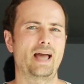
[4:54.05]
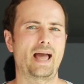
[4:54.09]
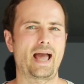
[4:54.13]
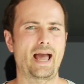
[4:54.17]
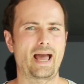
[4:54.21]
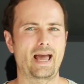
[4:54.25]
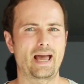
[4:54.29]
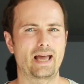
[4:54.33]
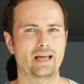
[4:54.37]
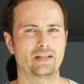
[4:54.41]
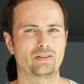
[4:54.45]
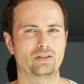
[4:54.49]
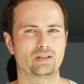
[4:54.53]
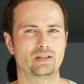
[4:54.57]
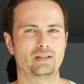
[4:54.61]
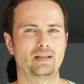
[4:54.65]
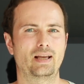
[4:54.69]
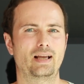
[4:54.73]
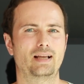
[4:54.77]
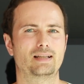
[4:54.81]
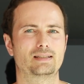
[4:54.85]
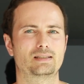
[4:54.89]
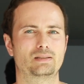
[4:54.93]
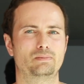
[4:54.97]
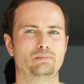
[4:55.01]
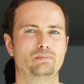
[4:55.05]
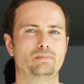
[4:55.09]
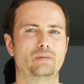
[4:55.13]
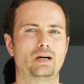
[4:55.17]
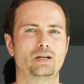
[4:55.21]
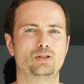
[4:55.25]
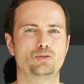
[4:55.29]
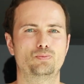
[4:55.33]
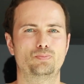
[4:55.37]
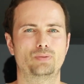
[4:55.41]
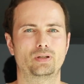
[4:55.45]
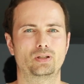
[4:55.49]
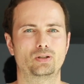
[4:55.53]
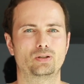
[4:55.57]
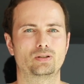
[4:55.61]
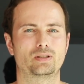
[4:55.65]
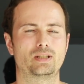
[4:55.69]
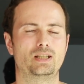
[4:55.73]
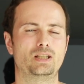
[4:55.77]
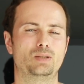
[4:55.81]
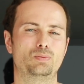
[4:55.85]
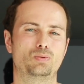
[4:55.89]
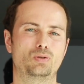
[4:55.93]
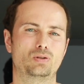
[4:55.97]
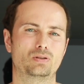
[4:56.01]
and it has a much better
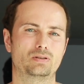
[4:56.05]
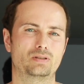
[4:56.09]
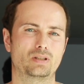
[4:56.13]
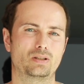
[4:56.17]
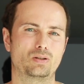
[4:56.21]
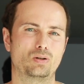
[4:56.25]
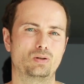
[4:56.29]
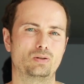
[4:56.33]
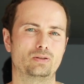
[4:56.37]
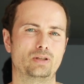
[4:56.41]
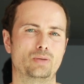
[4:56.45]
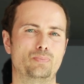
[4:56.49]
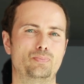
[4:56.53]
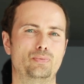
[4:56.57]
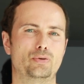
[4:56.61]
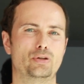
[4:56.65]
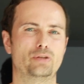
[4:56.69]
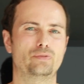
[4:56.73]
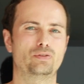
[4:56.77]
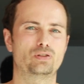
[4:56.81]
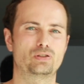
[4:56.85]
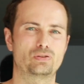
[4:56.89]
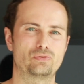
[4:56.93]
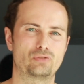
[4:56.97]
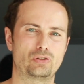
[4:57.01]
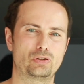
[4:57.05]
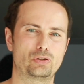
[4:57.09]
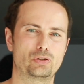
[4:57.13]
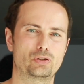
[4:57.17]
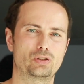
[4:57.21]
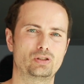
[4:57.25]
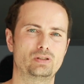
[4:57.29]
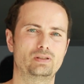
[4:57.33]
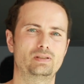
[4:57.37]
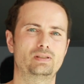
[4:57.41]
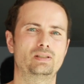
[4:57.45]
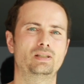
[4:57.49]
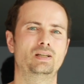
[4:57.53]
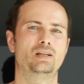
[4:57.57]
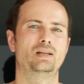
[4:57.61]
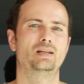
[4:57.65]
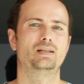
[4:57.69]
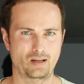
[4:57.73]
keyboard than all the previous versions